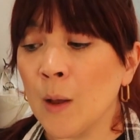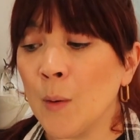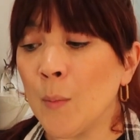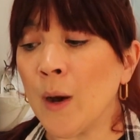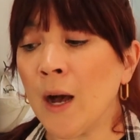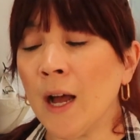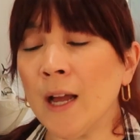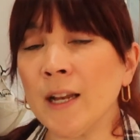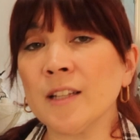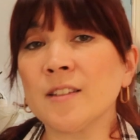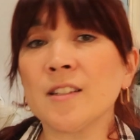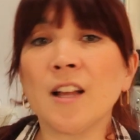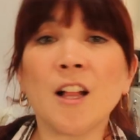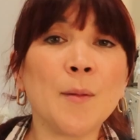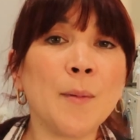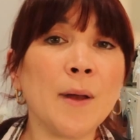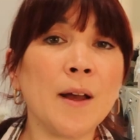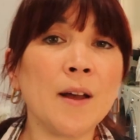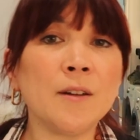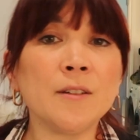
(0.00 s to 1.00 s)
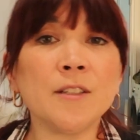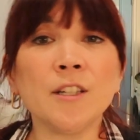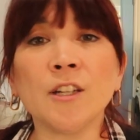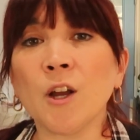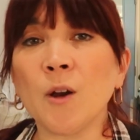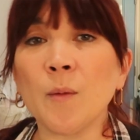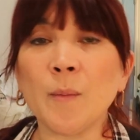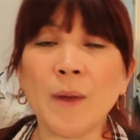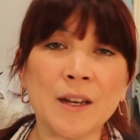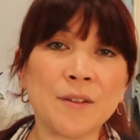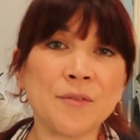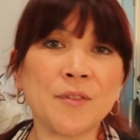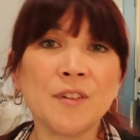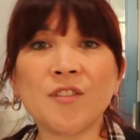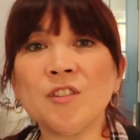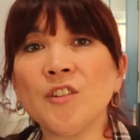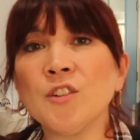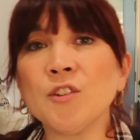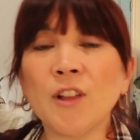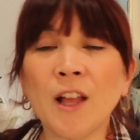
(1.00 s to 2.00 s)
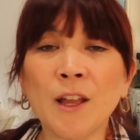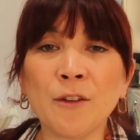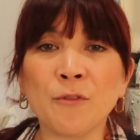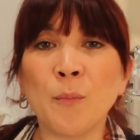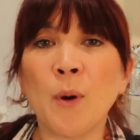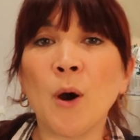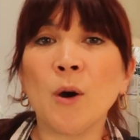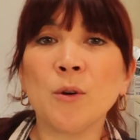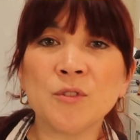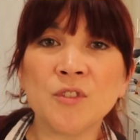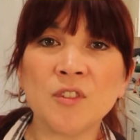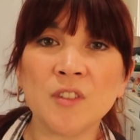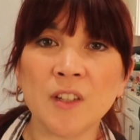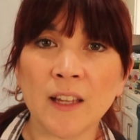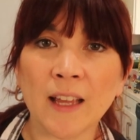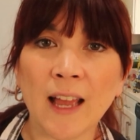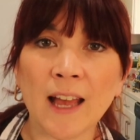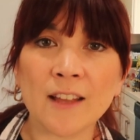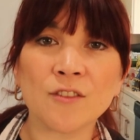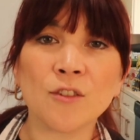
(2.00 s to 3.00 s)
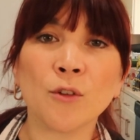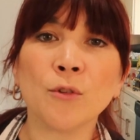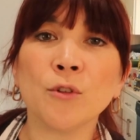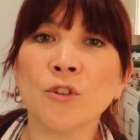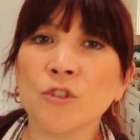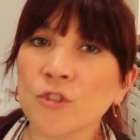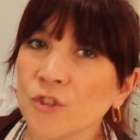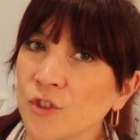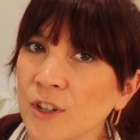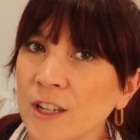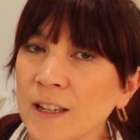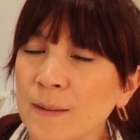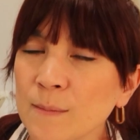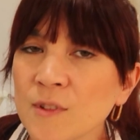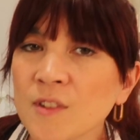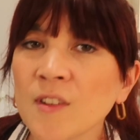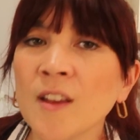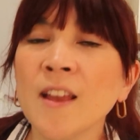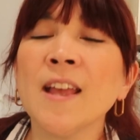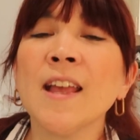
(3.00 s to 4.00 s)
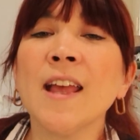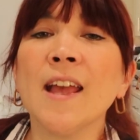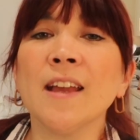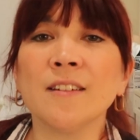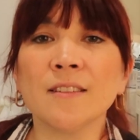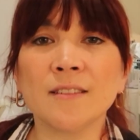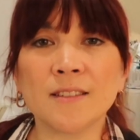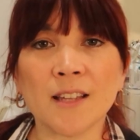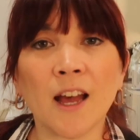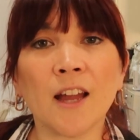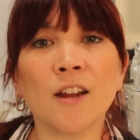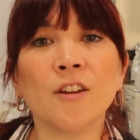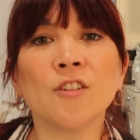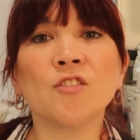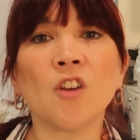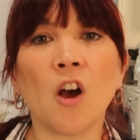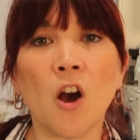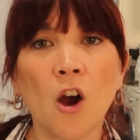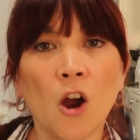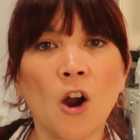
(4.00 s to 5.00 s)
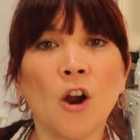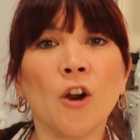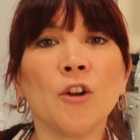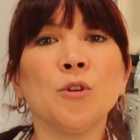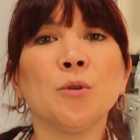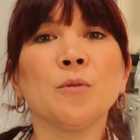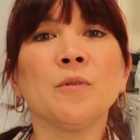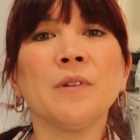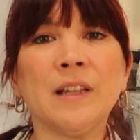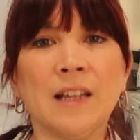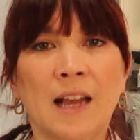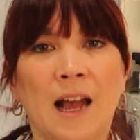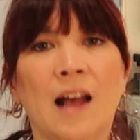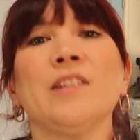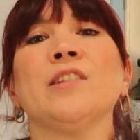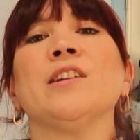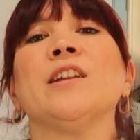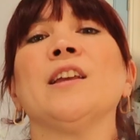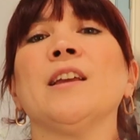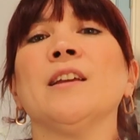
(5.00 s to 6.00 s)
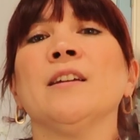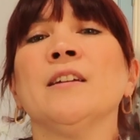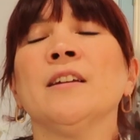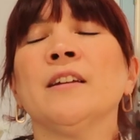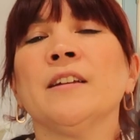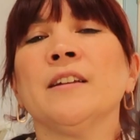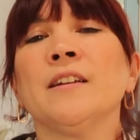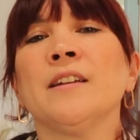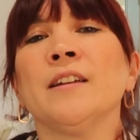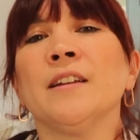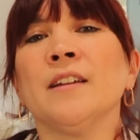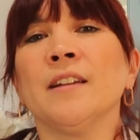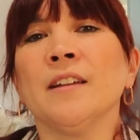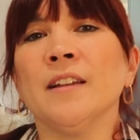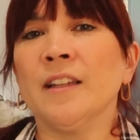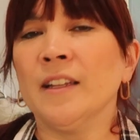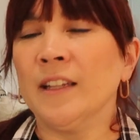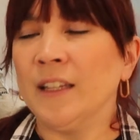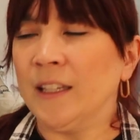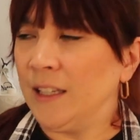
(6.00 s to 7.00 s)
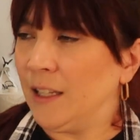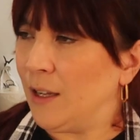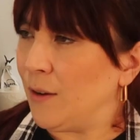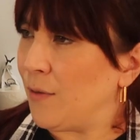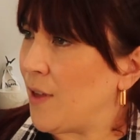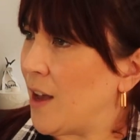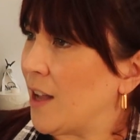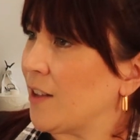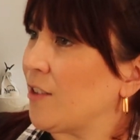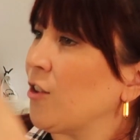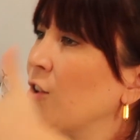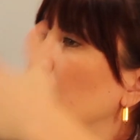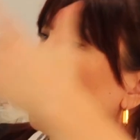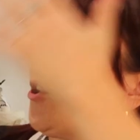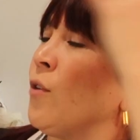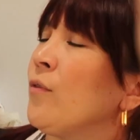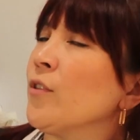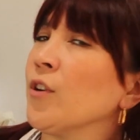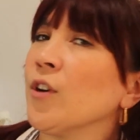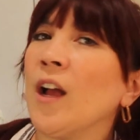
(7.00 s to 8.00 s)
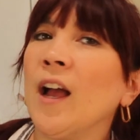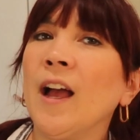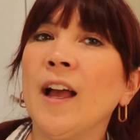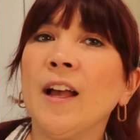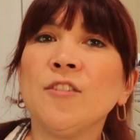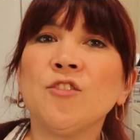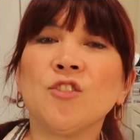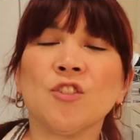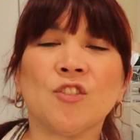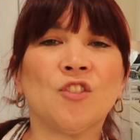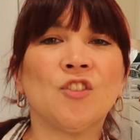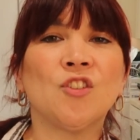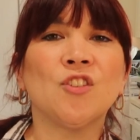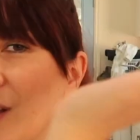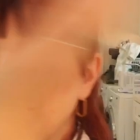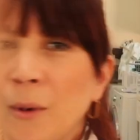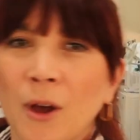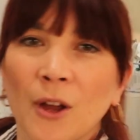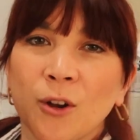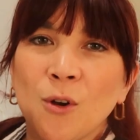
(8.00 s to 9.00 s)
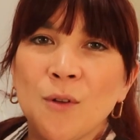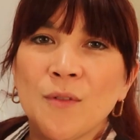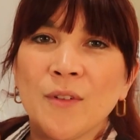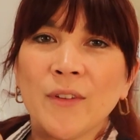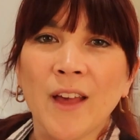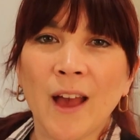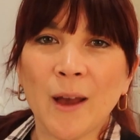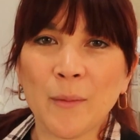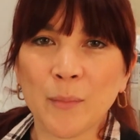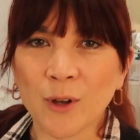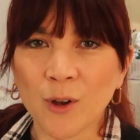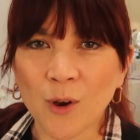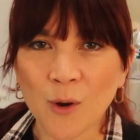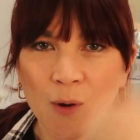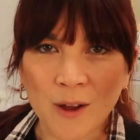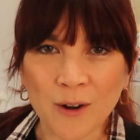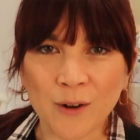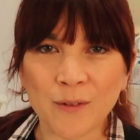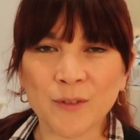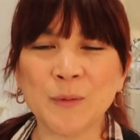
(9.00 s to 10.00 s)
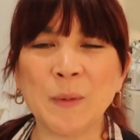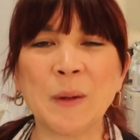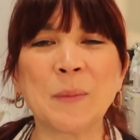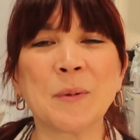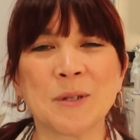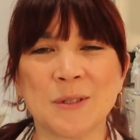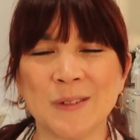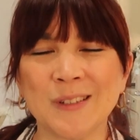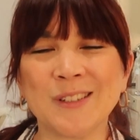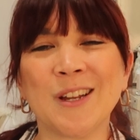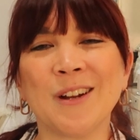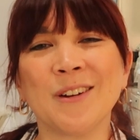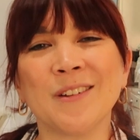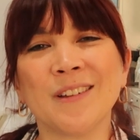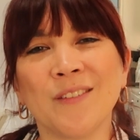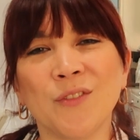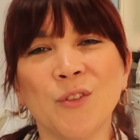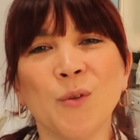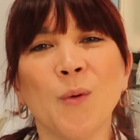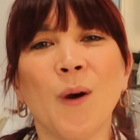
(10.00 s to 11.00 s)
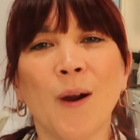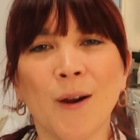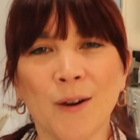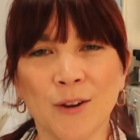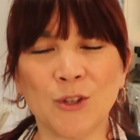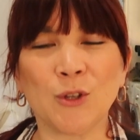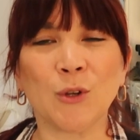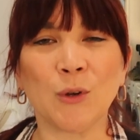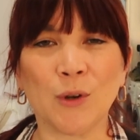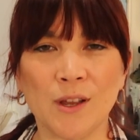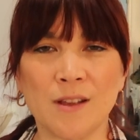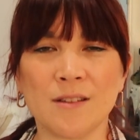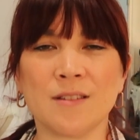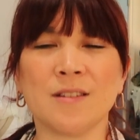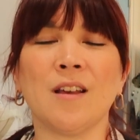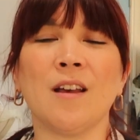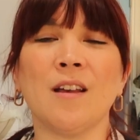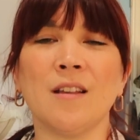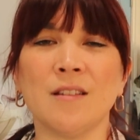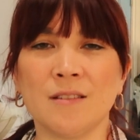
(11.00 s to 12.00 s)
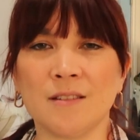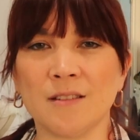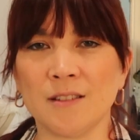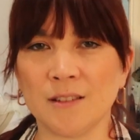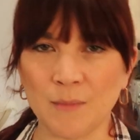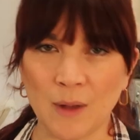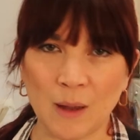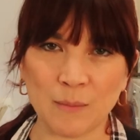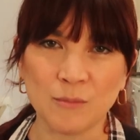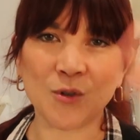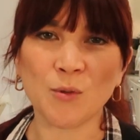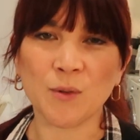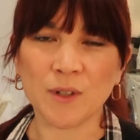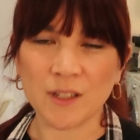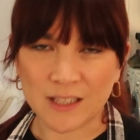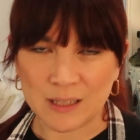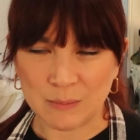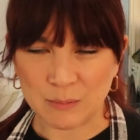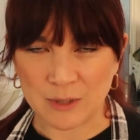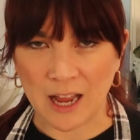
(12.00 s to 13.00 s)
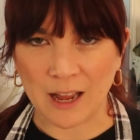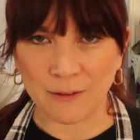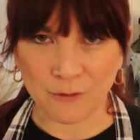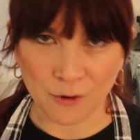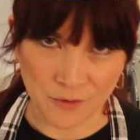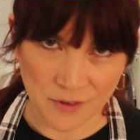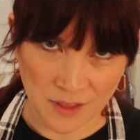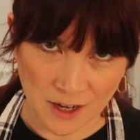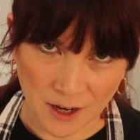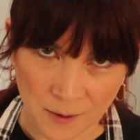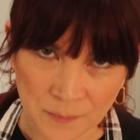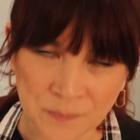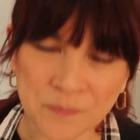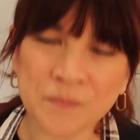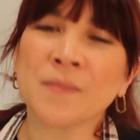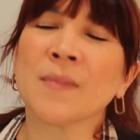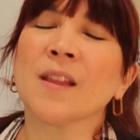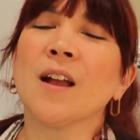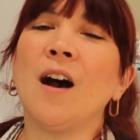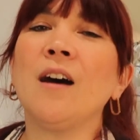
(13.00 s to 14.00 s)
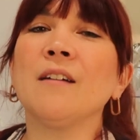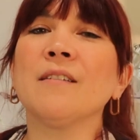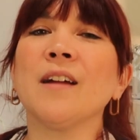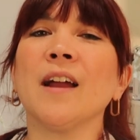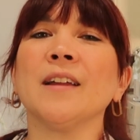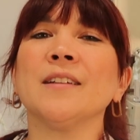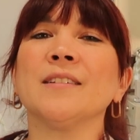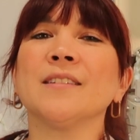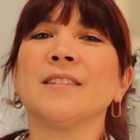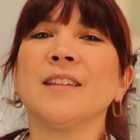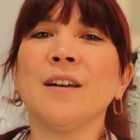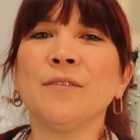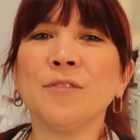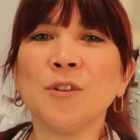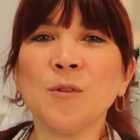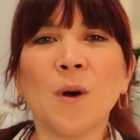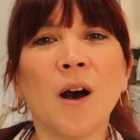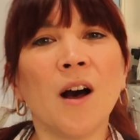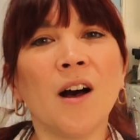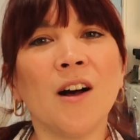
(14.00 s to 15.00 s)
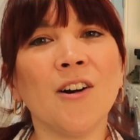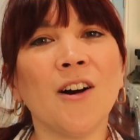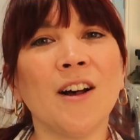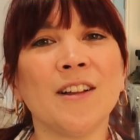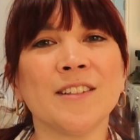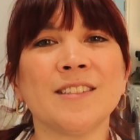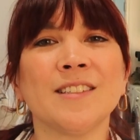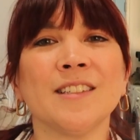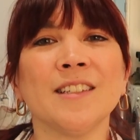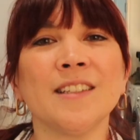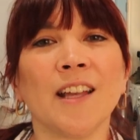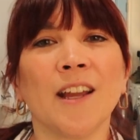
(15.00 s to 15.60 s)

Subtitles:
But it's all about, you know, manifesting your life, posting as though your dreams and desires are your reality. If that's a little over your head, just skip on over that, but go head over to my personal channel if you are curious, because I'm doing a deep dive over there. All right, love you all. I'll see you